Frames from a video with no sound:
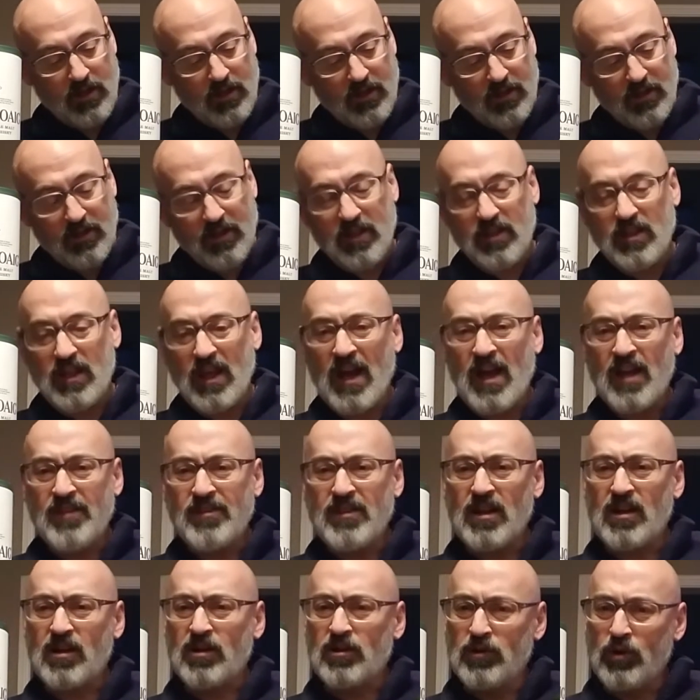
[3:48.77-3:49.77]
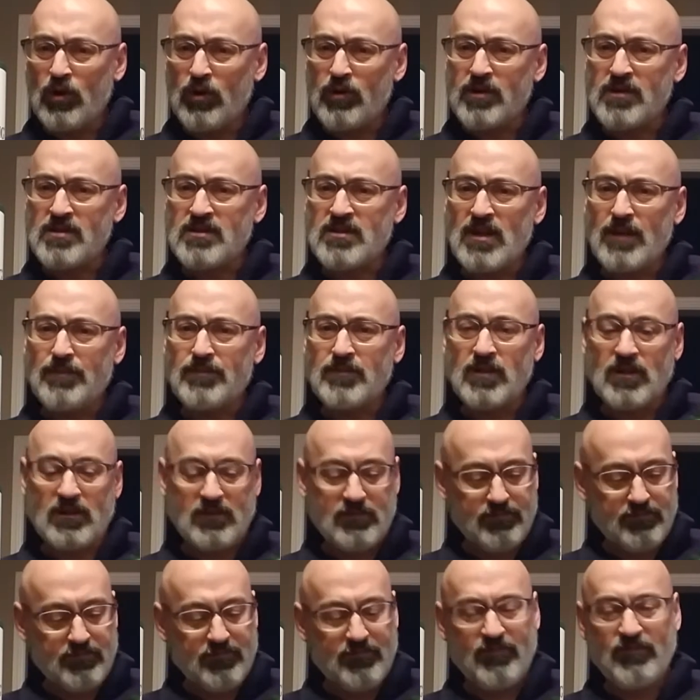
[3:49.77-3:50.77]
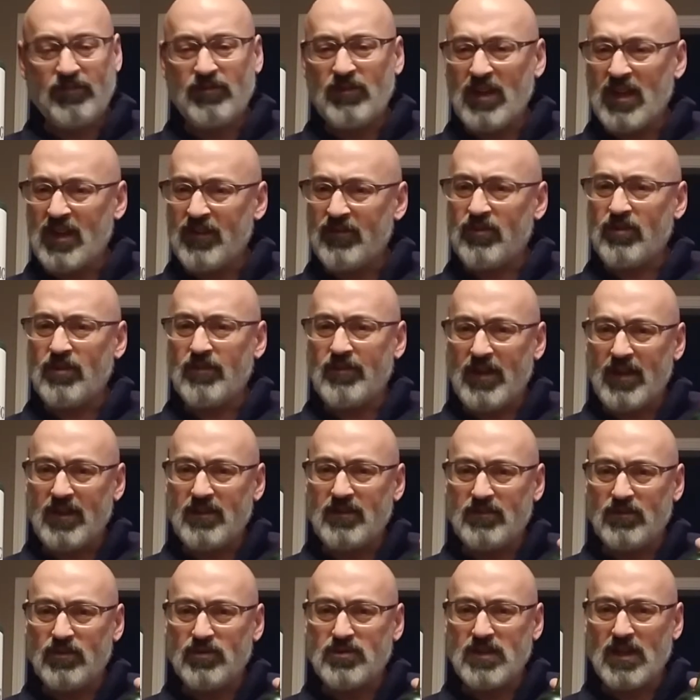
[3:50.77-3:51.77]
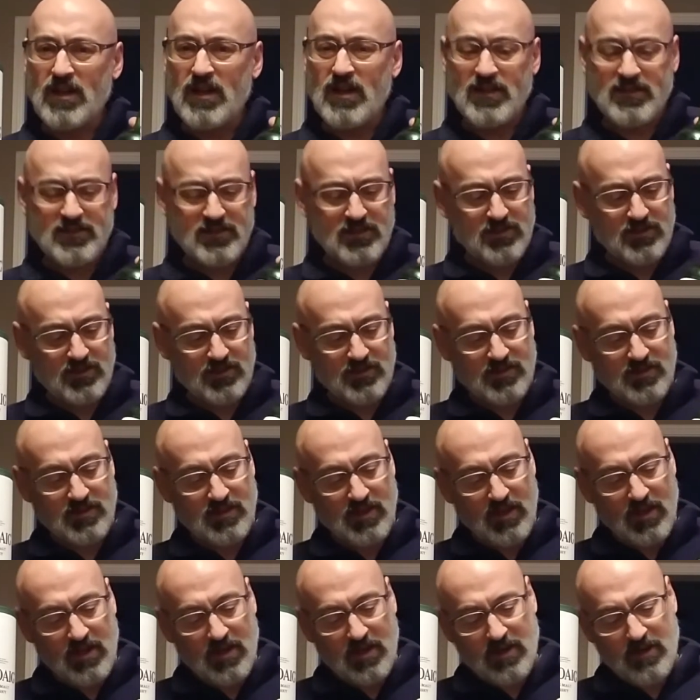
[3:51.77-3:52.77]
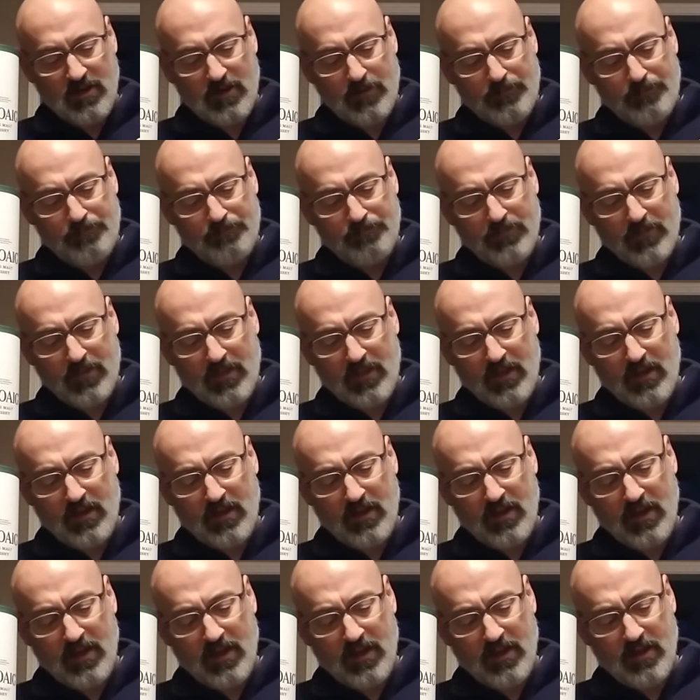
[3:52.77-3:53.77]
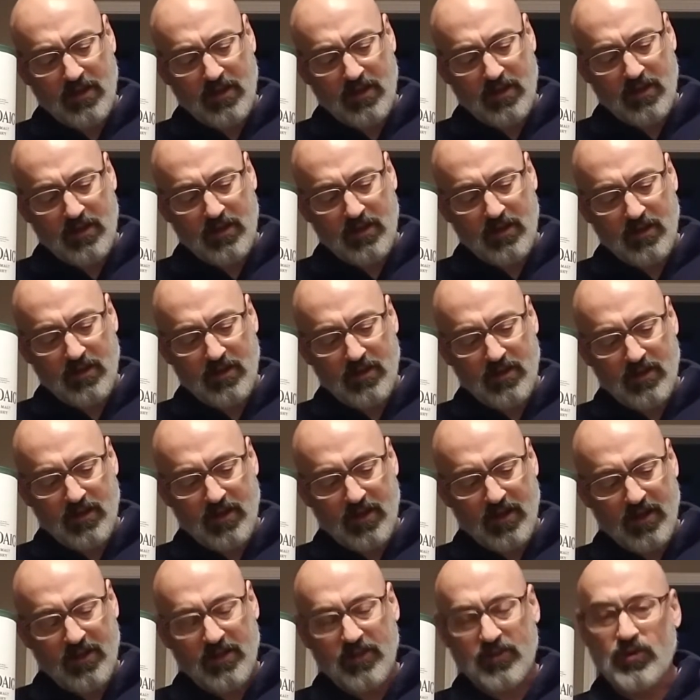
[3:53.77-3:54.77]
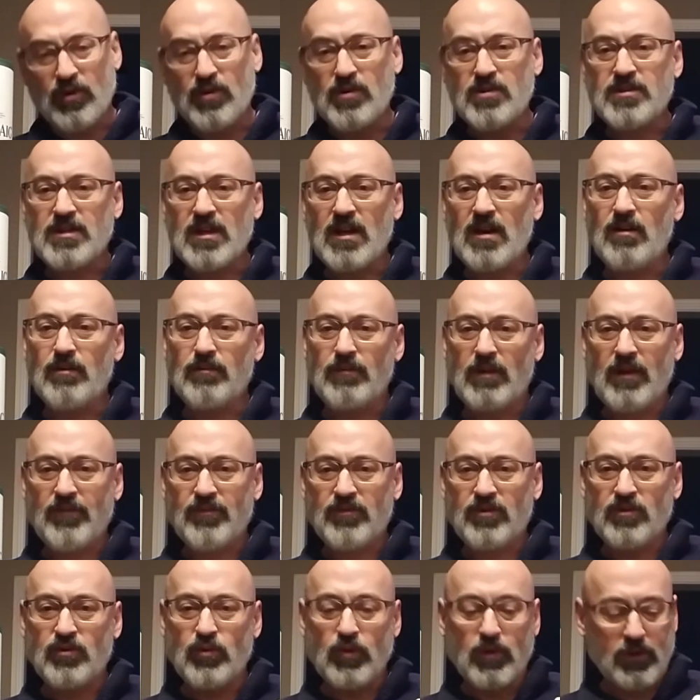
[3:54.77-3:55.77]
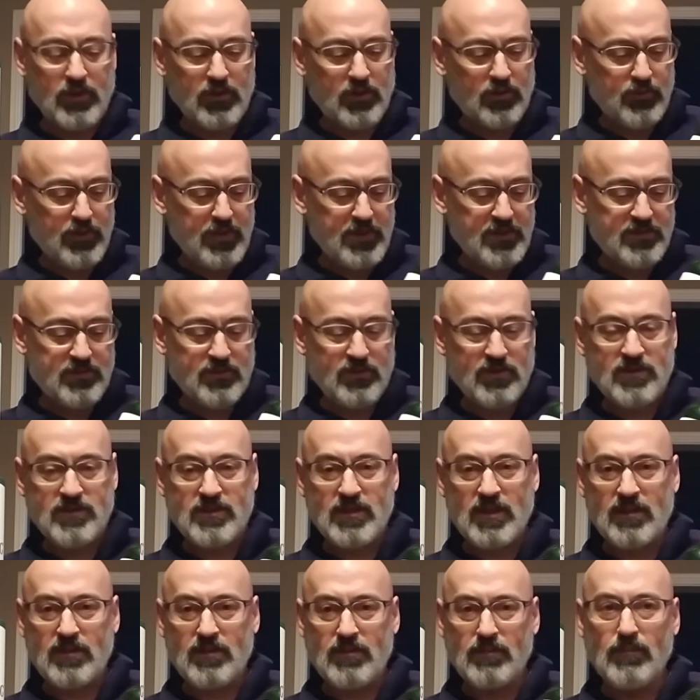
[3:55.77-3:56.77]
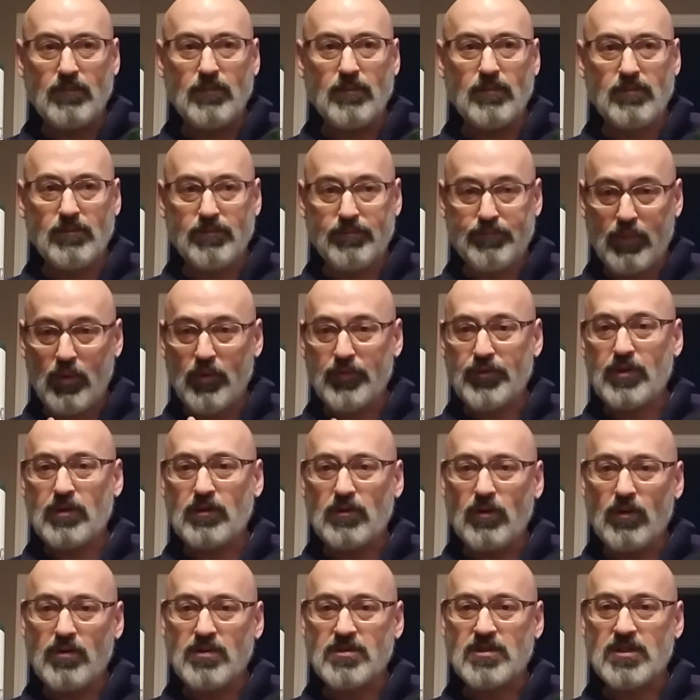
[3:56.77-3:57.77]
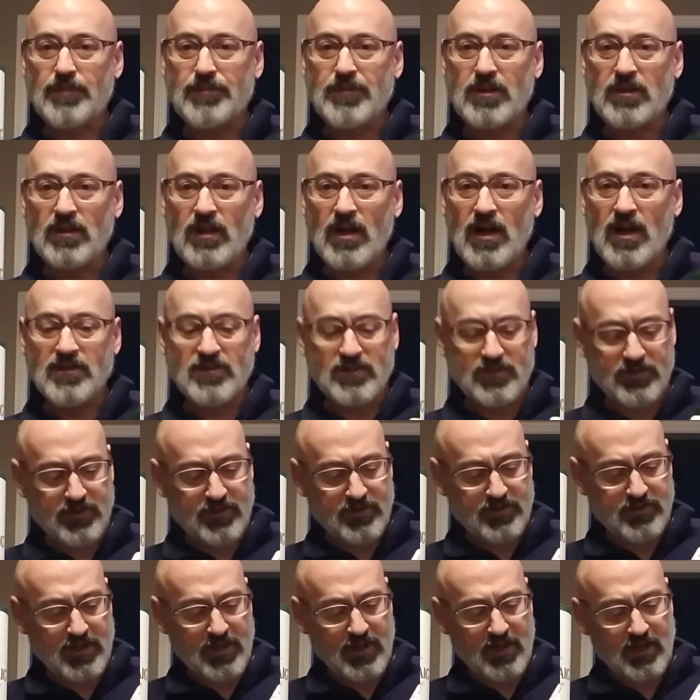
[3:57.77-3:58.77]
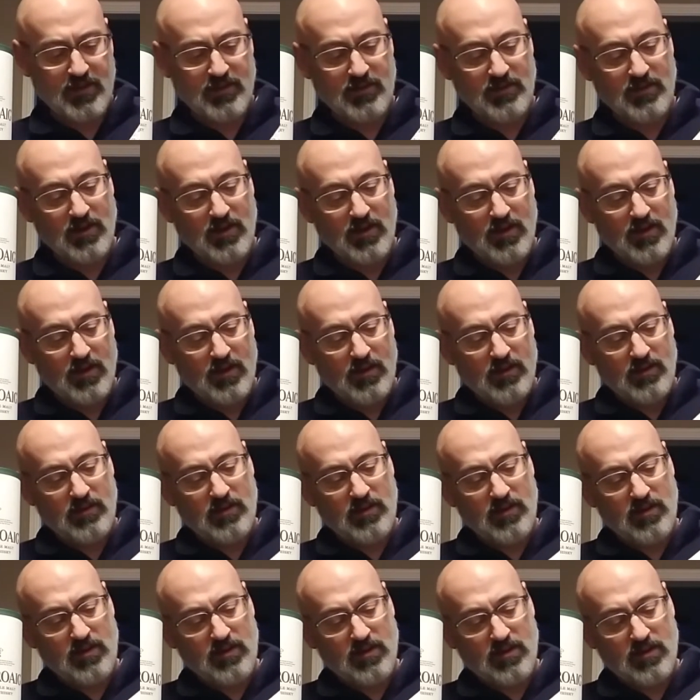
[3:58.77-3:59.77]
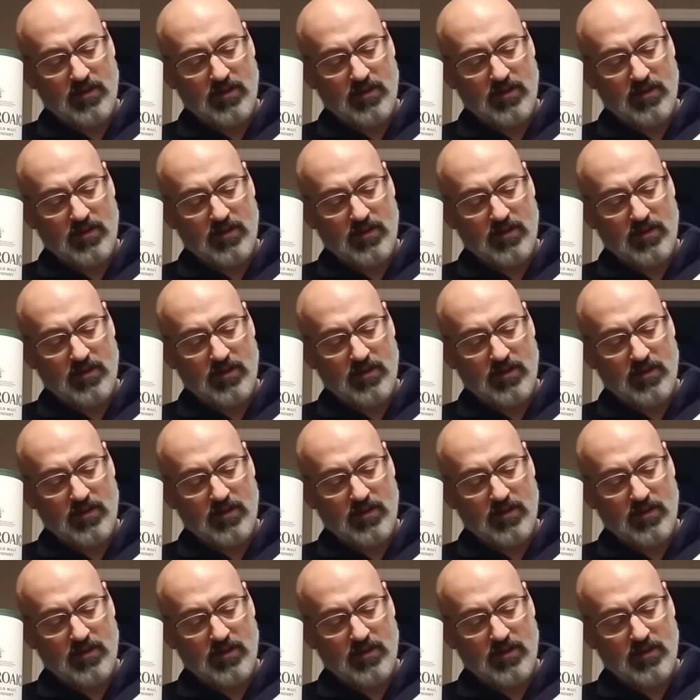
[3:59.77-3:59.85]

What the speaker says: It had that chloroseptic flavor of those lozenges. And it turns out, after doing a little research, that both the chloroseptic lozenges and the